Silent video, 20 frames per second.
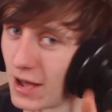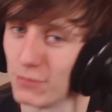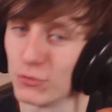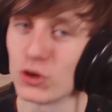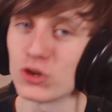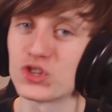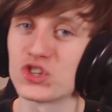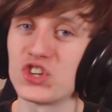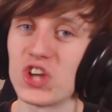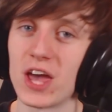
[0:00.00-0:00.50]
I'm
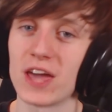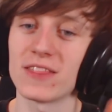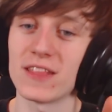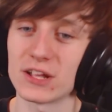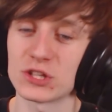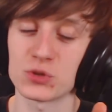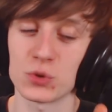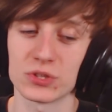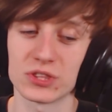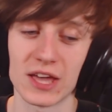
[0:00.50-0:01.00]
not saying
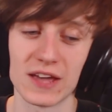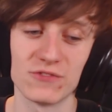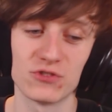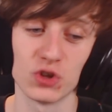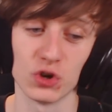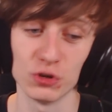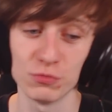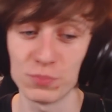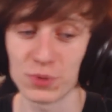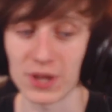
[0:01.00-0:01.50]
that's what they've
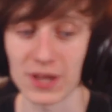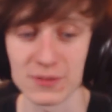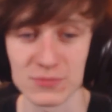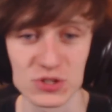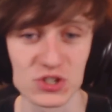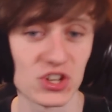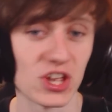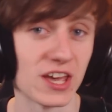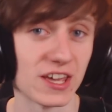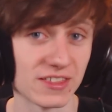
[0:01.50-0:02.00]
done, but I'm
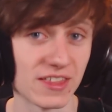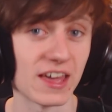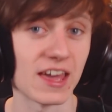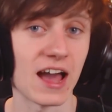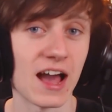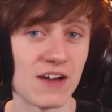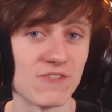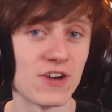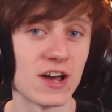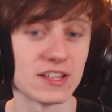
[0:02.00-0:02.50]
saying they
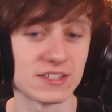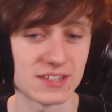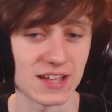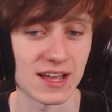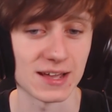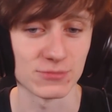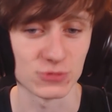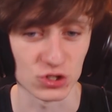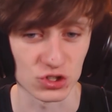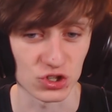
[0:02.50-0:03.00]
have had
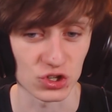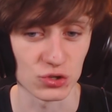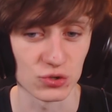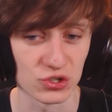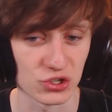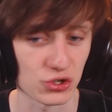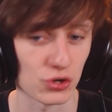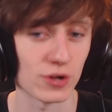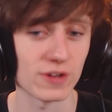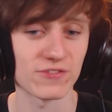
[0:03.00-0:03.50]
time to do
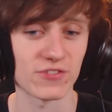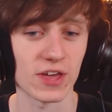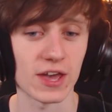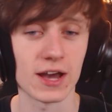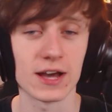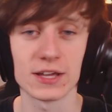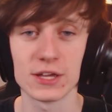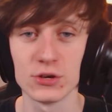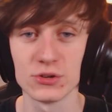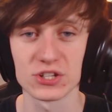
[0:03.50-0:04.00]
so if they
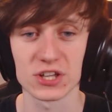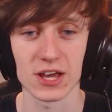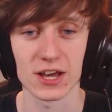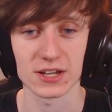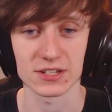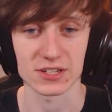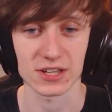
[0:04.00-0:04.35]
are using our